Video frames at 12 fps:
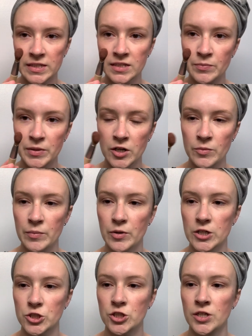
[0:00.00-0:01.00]
it up here on my
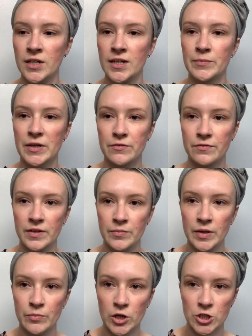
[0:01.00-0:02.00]
brush. I'm gonna flip my
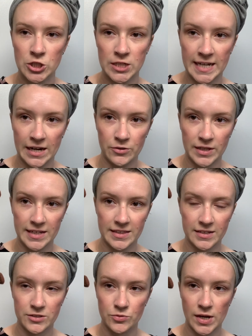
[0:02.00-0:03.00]
brush down like
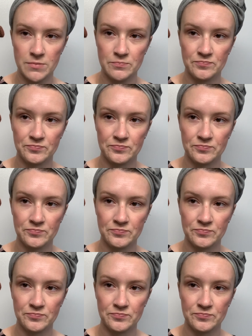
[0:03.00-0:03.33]
this, right?